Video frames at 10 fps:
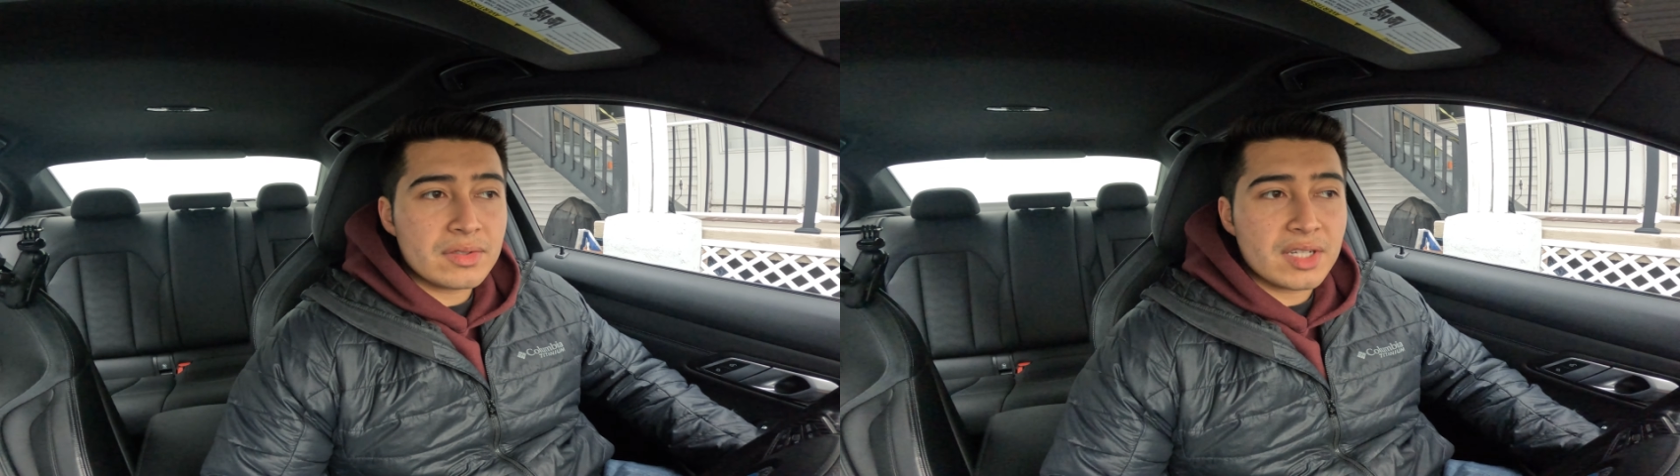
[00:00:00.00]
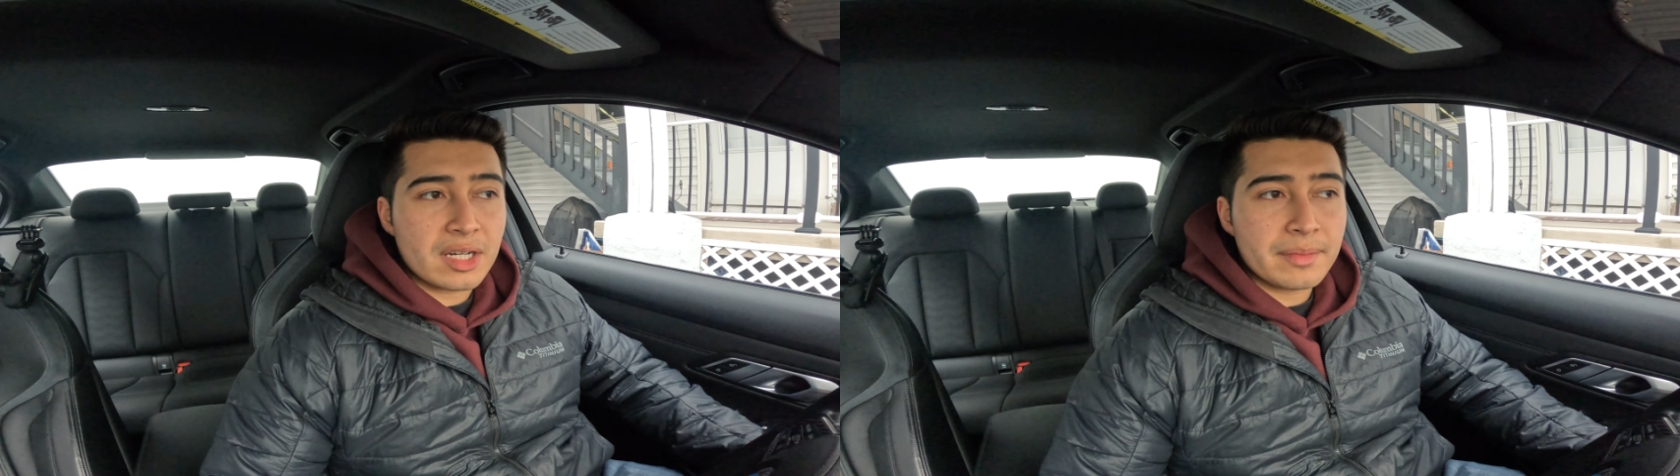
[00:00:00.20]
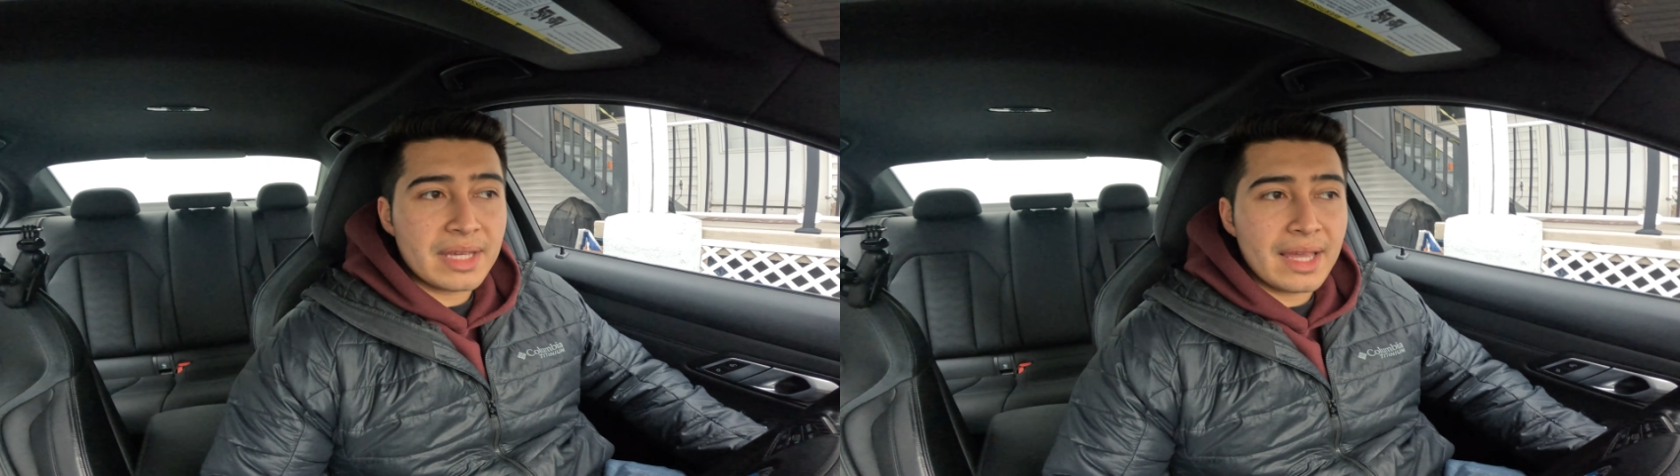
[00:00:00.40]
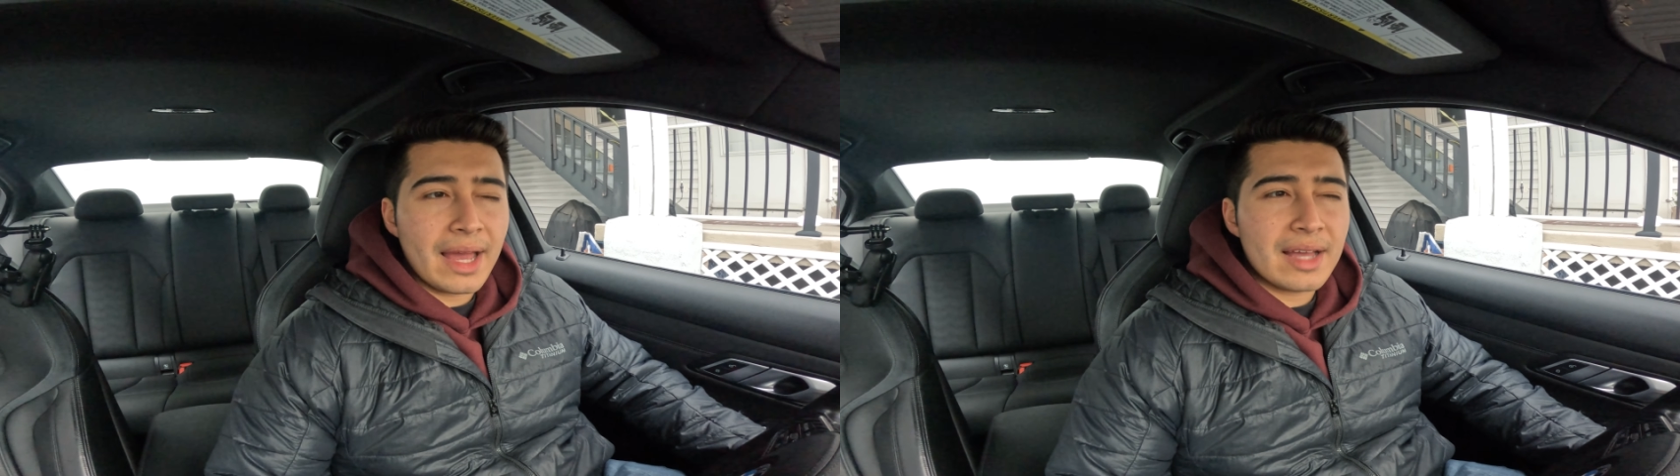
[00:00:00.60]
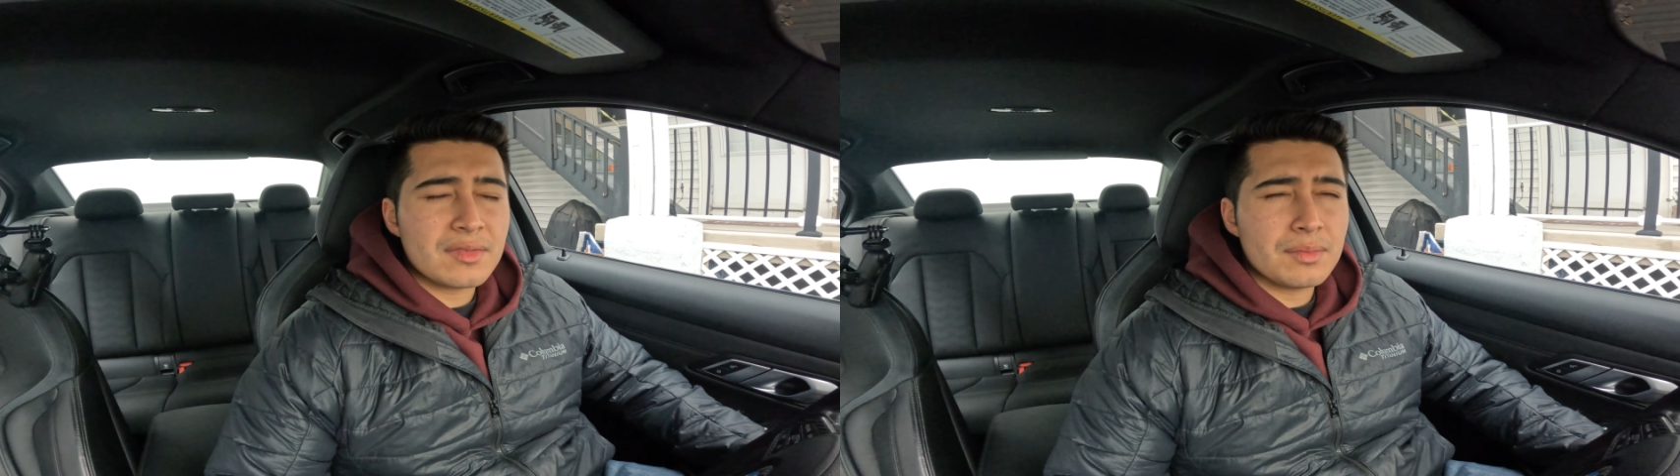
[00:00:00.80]
it's not going to be
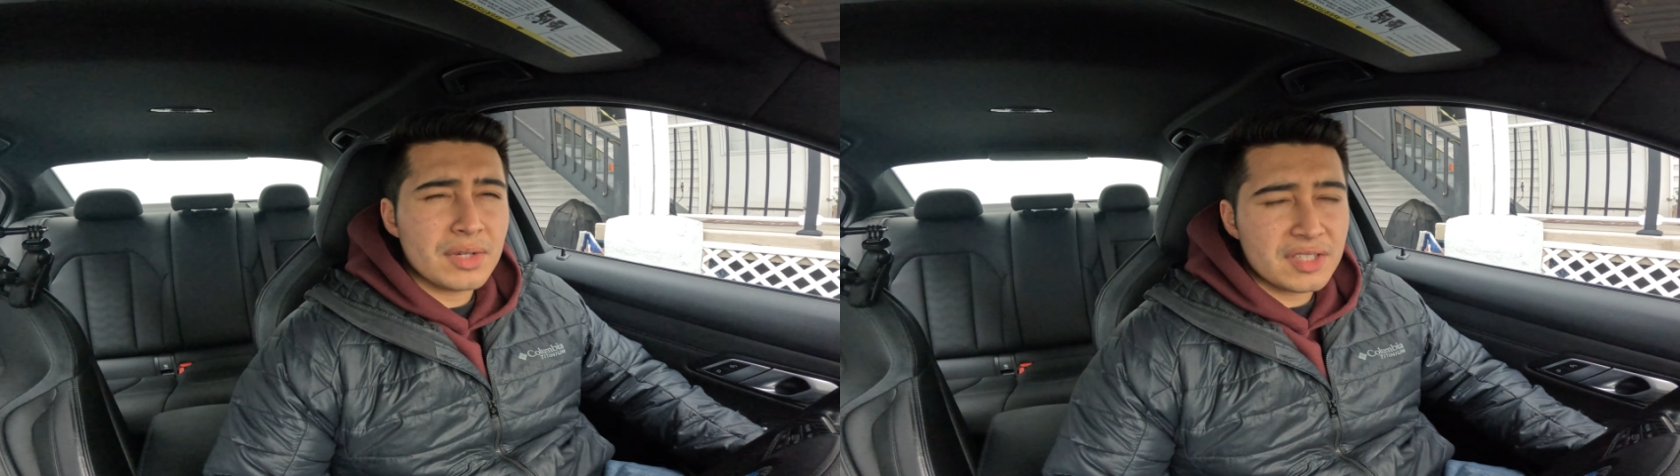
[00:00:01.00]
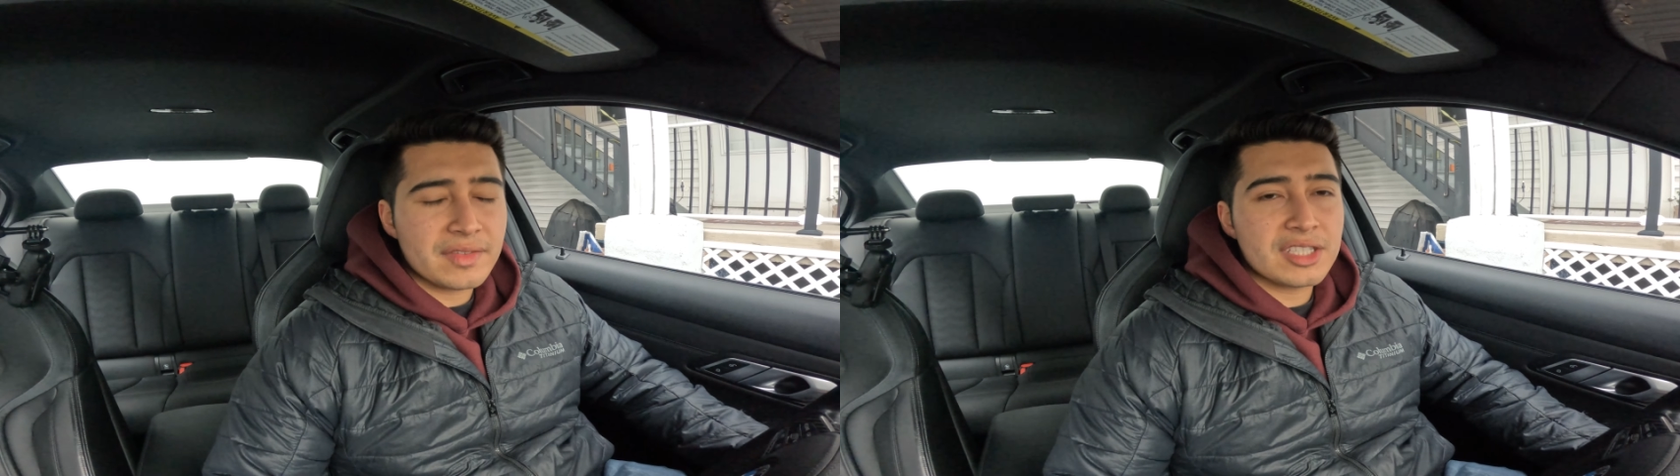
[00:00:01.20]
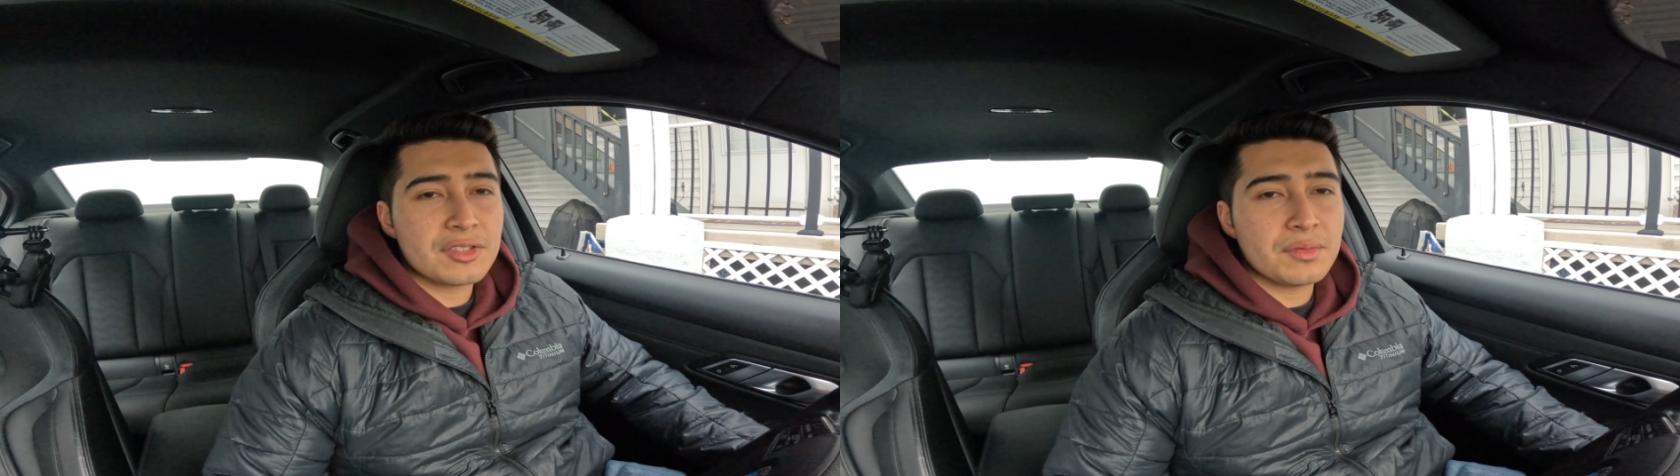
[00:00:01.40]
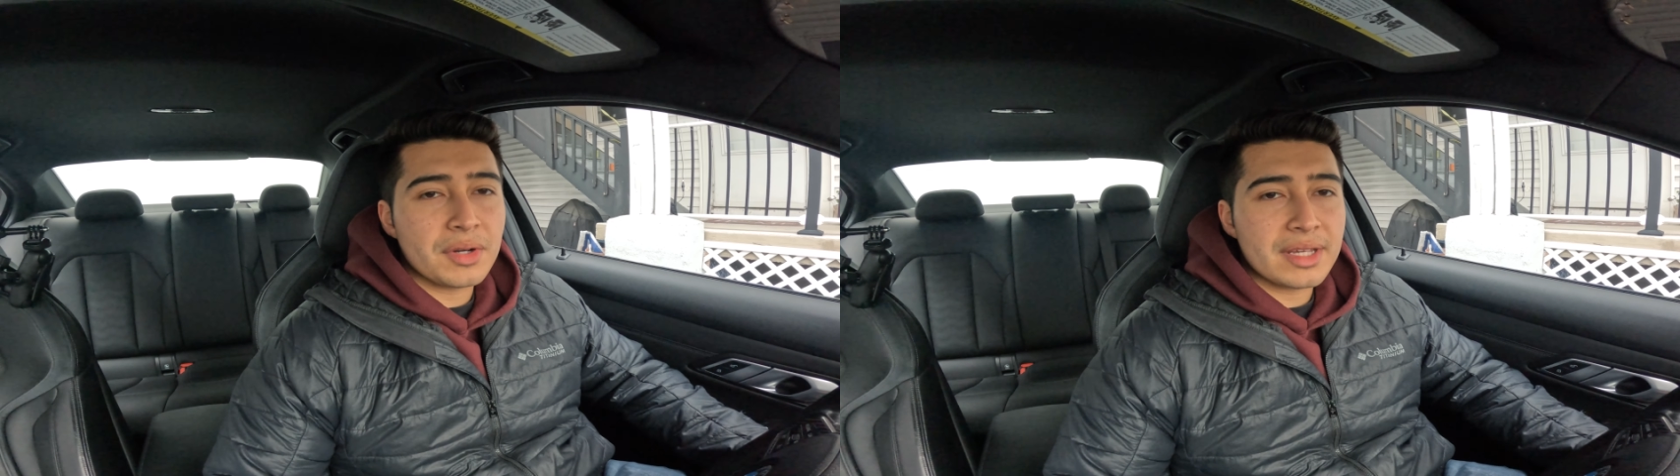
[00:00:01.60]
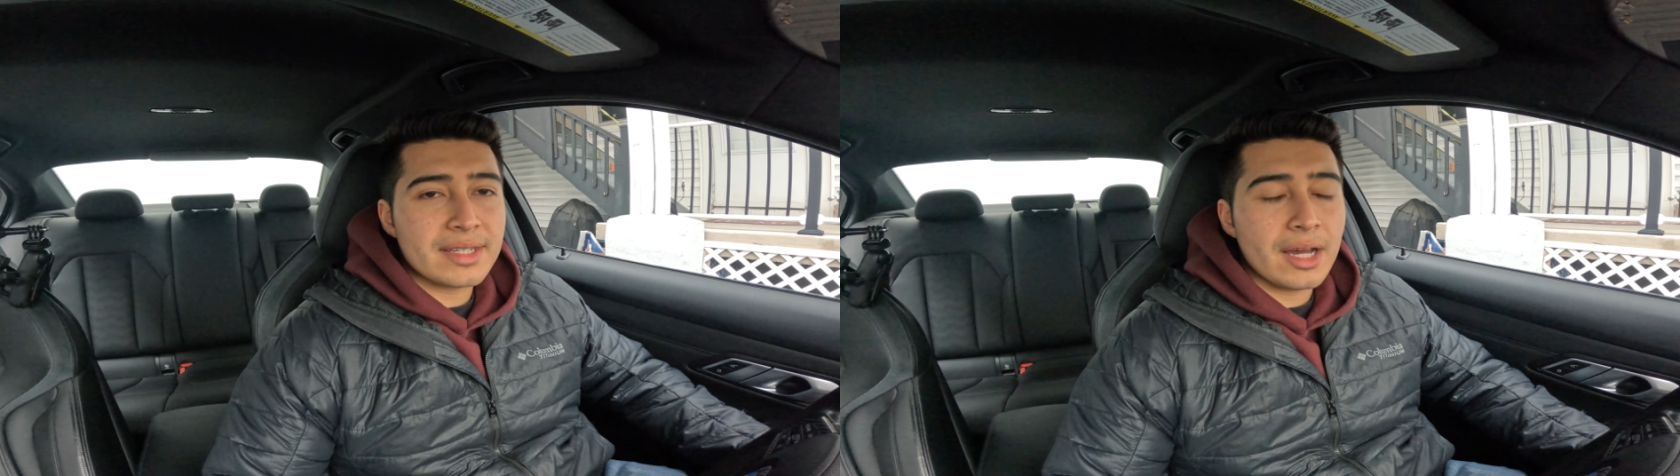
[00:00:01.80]
as much of an issue
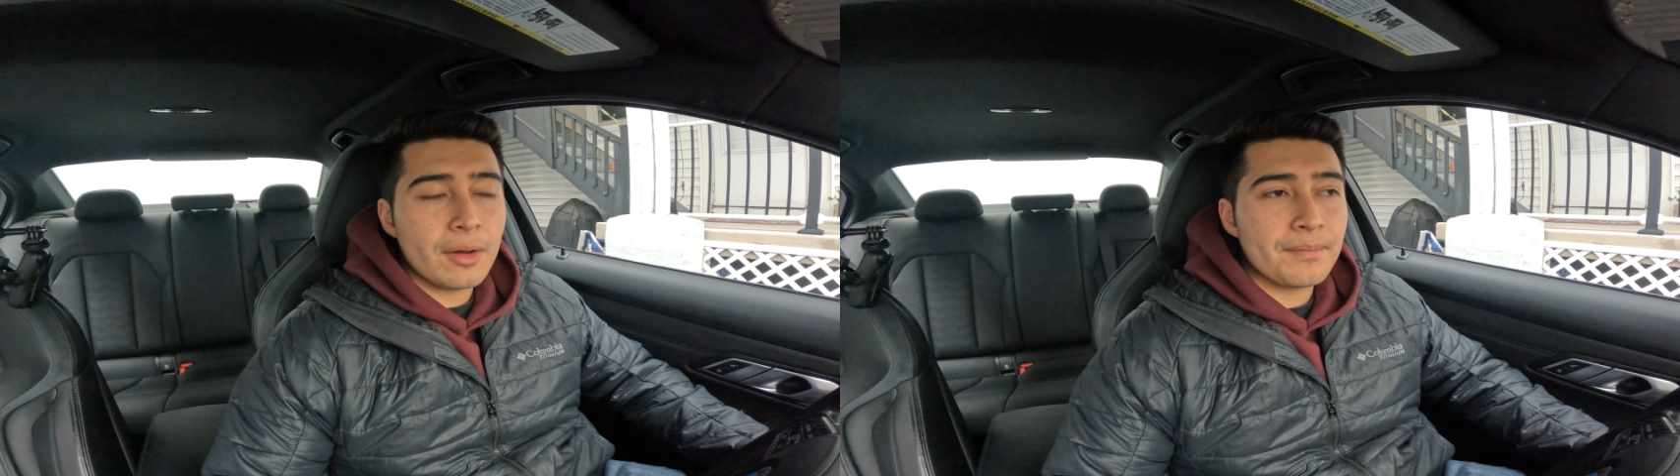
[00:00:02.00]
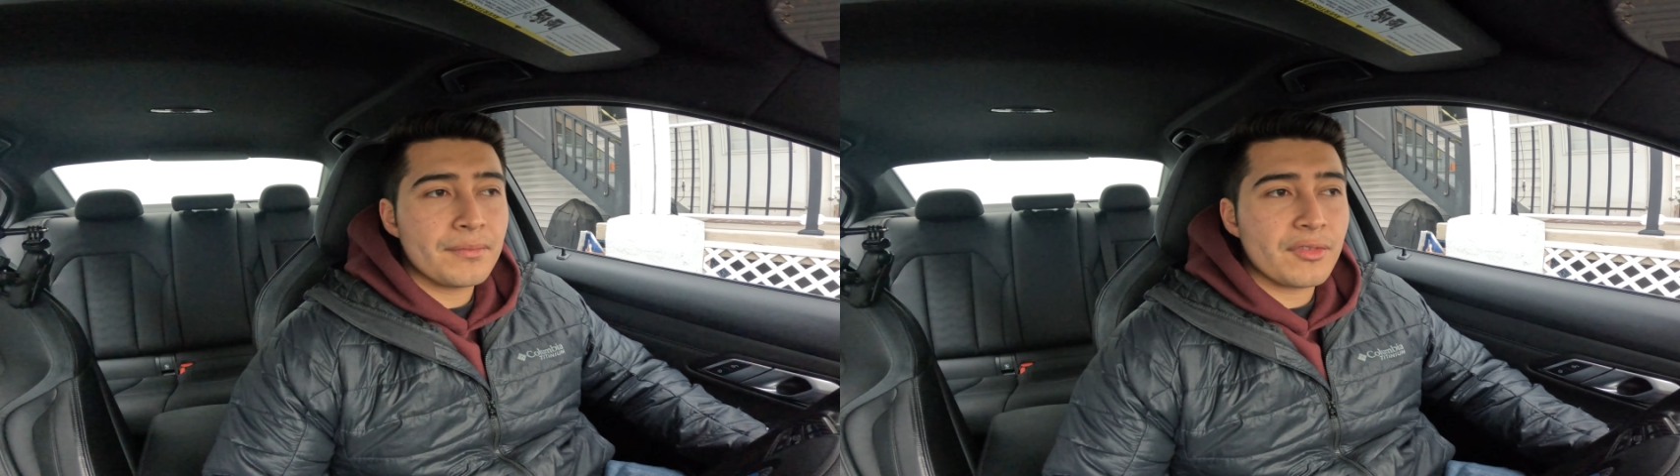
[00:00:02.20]
putting it down.